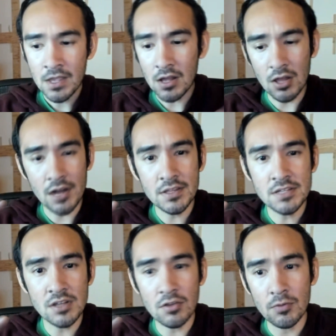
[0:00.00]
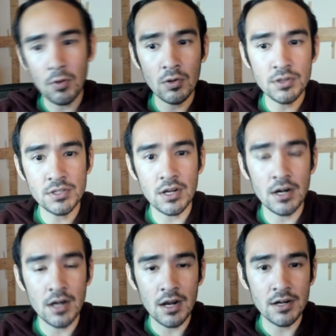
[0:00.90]
a lot of these other bowlers
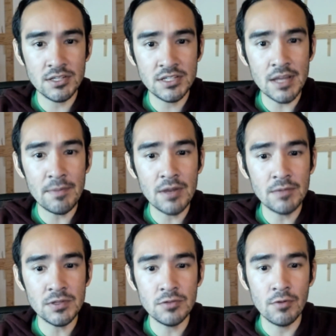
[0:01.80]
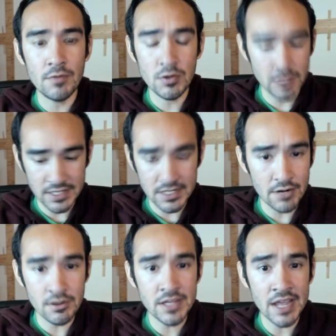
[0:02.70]
are stepping up to do reviews, like
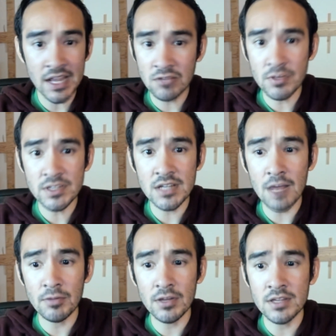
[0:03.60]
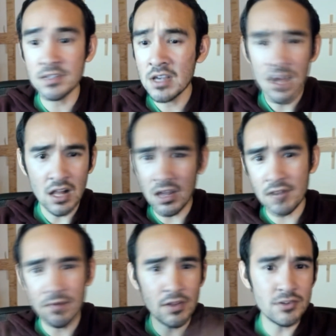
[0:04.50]
Darren Tang, Luis Napoles, a lot
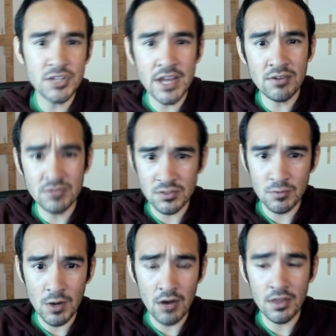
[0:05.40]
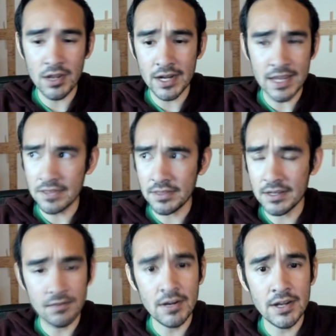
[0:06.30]
of other channels as well that I can't
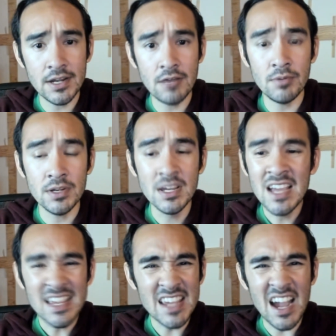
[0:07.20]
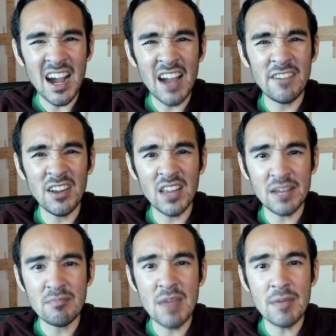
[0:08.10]
think of right now. But yeah, I felt
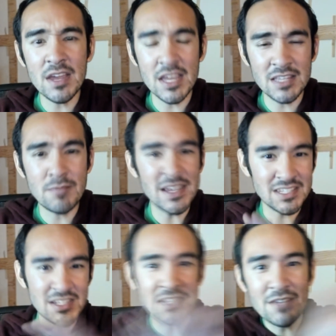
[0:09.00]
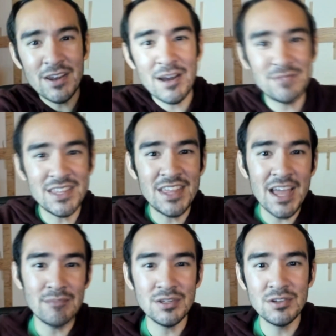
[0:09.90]
like maybe it's best to leave it up to
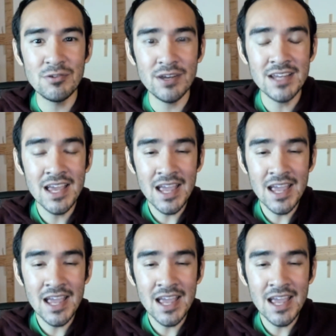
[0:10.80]
them to do it,